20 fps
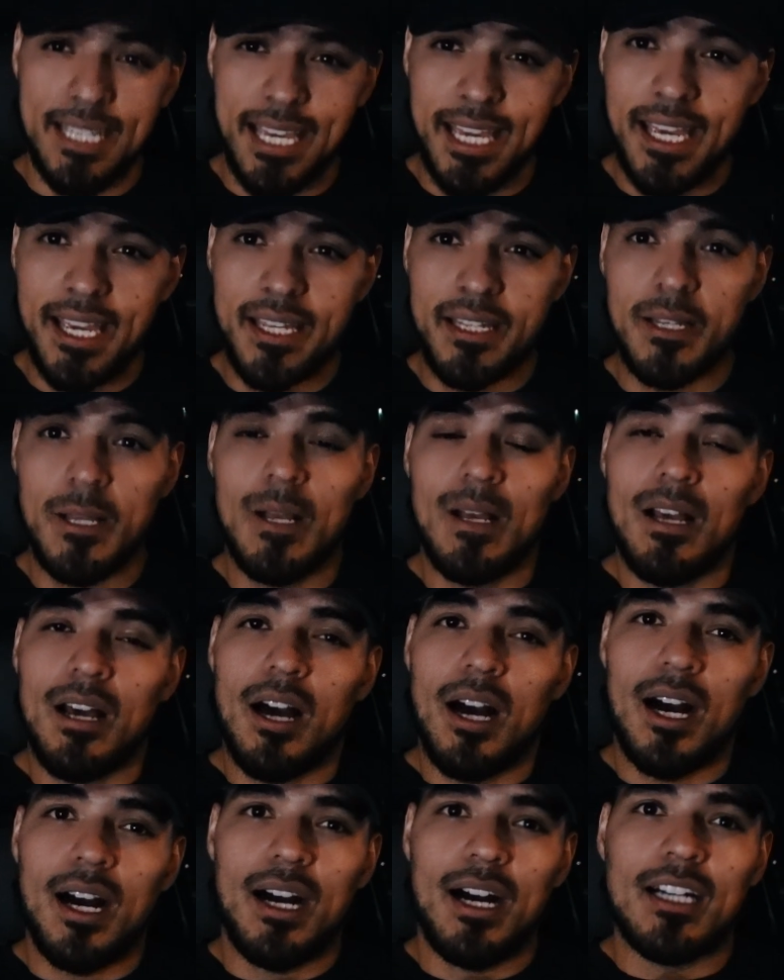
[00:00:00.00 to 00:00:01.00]
can
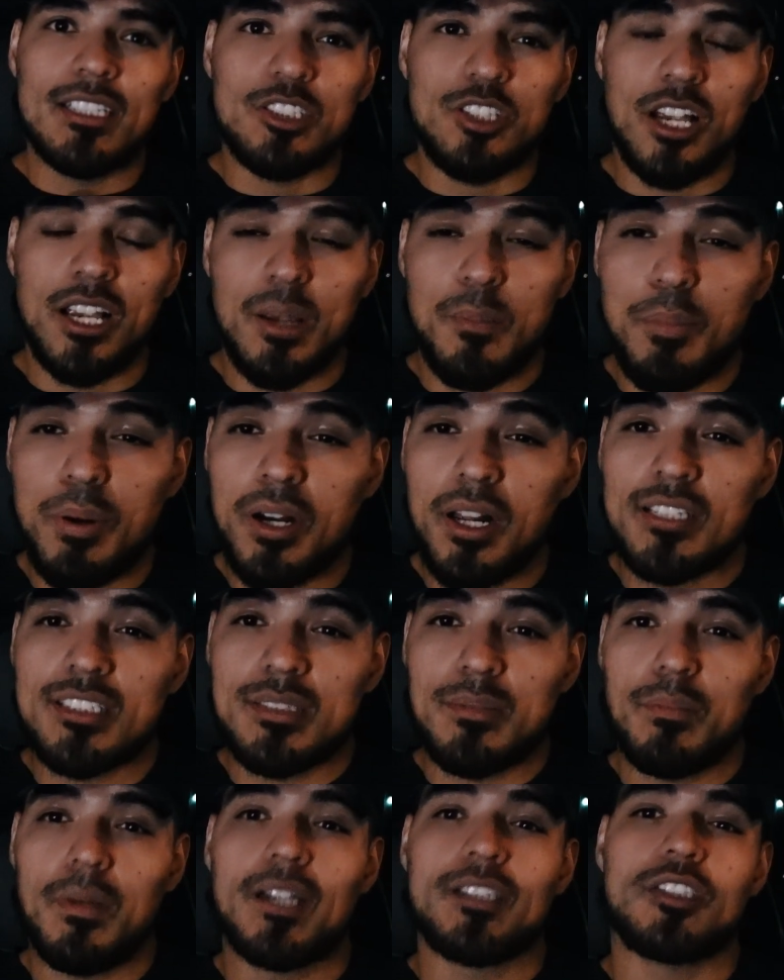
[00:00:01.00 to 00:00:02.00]
uh, so I can put on
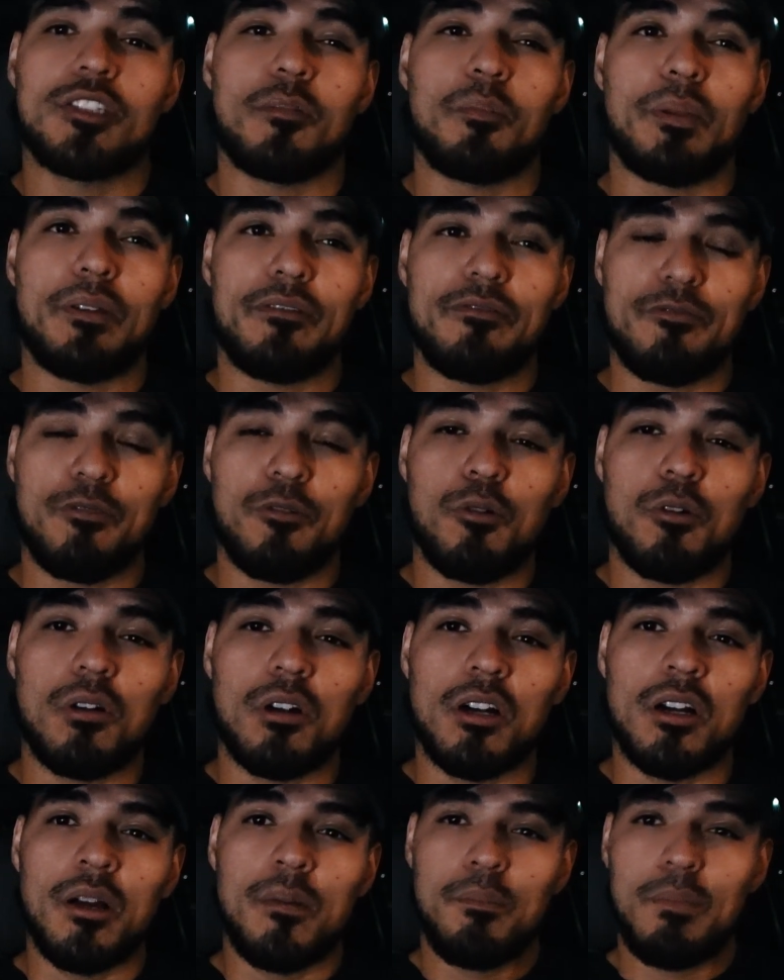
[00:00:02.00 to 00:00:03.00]
some muscle
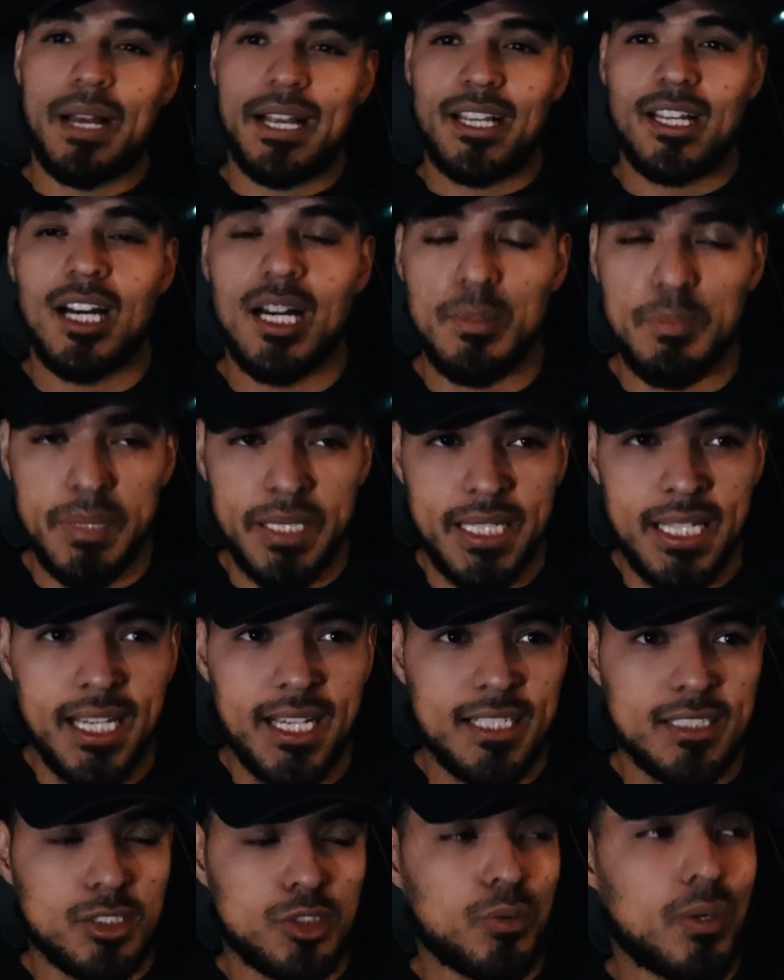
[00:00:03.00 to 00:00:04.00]
before my cut
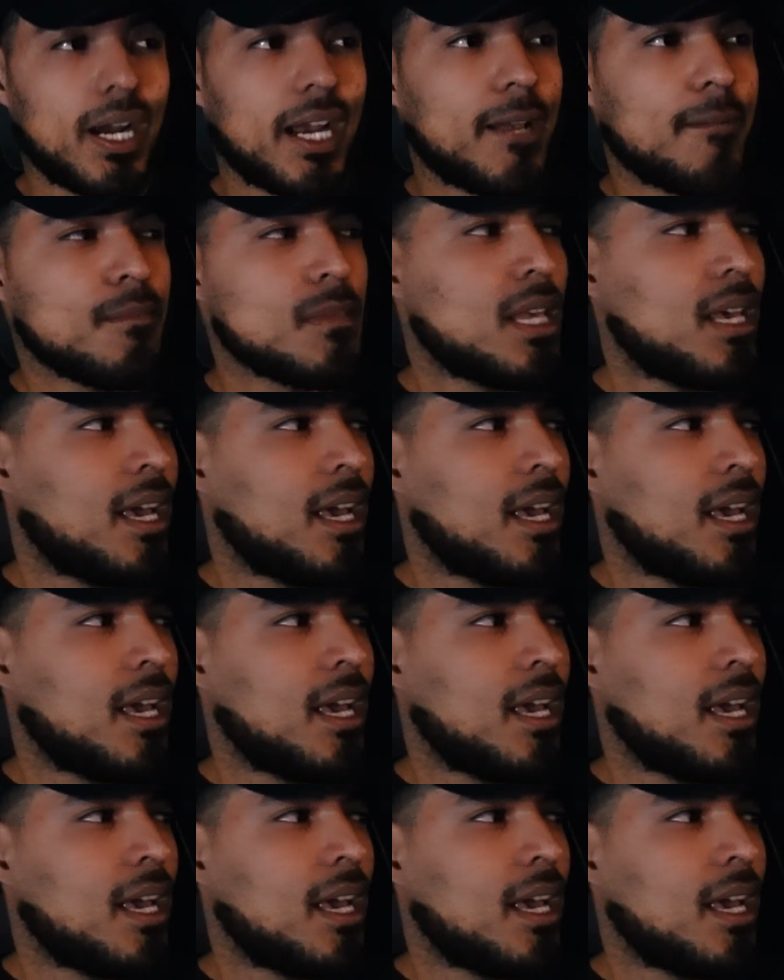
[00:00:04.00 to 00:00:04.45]
begins, right?